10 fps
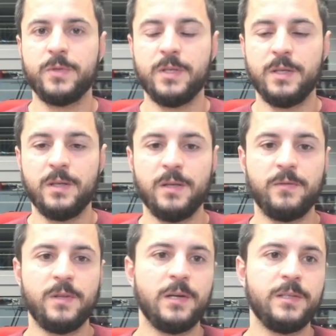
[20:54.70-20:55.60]
We'll see.
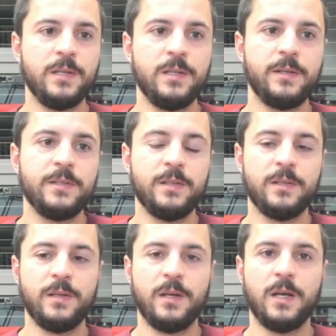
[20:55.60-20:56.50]
If there is
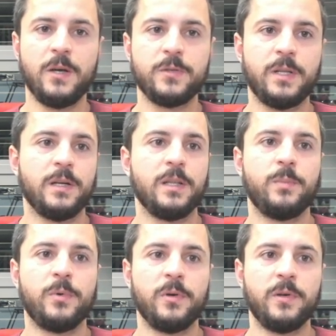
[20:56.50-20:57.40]
interest, I'll
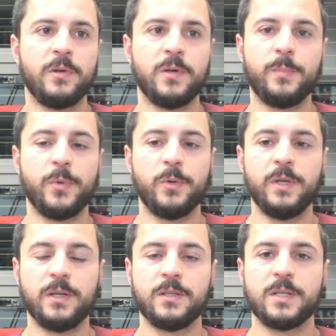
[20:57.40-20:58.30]
start
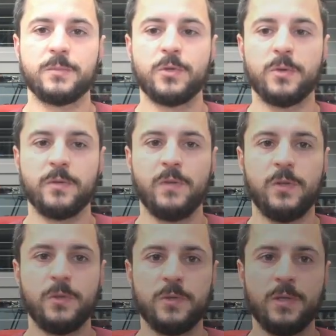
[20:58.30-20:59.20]
uploading some short